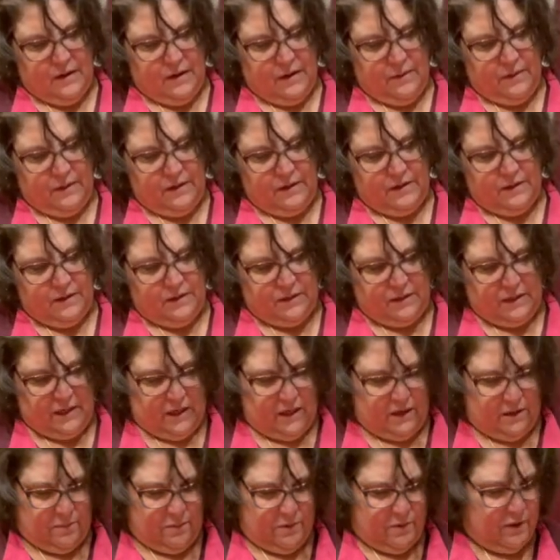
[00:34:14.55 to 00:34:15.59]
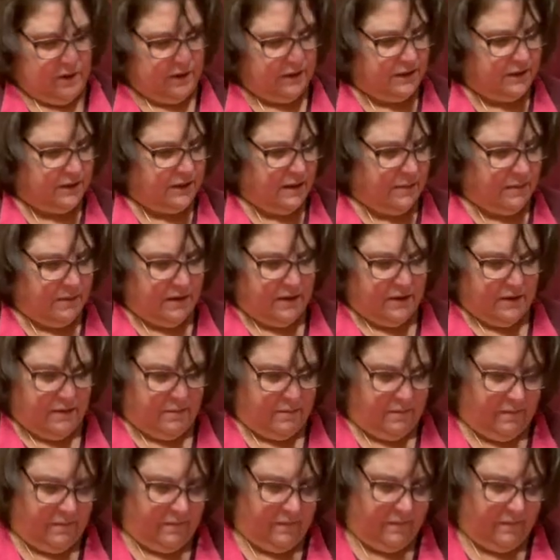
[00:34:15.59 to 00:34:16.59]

just take apart some of them.